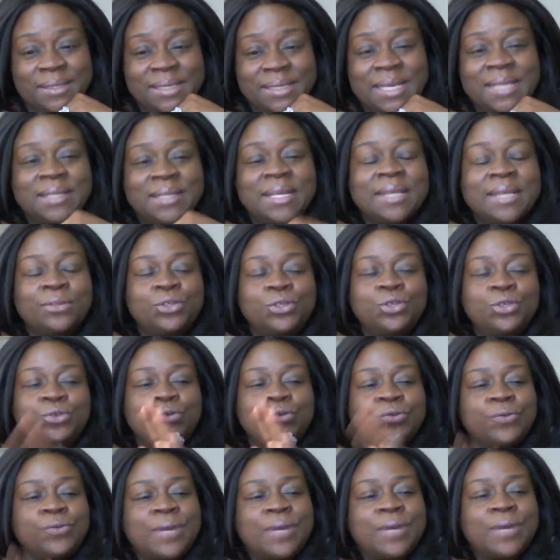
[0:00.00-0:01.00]
And to
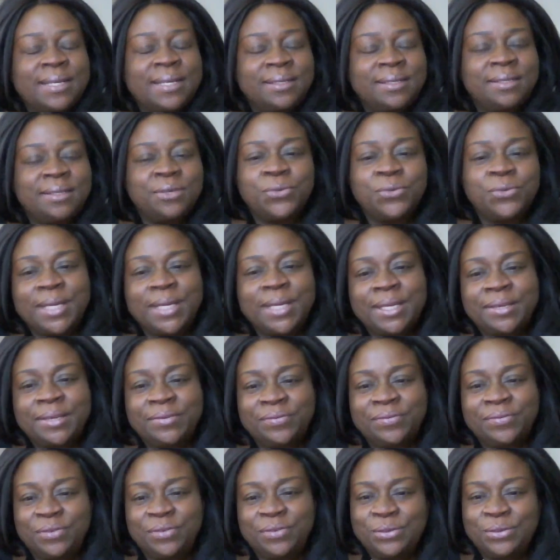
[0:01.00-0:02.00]
ride the wave,
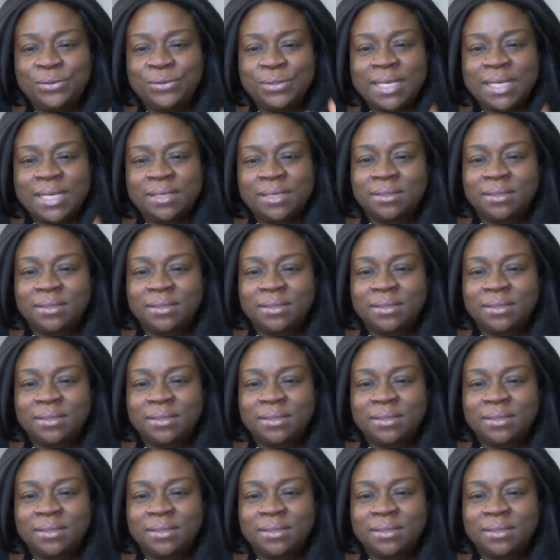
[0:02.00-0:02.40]
like,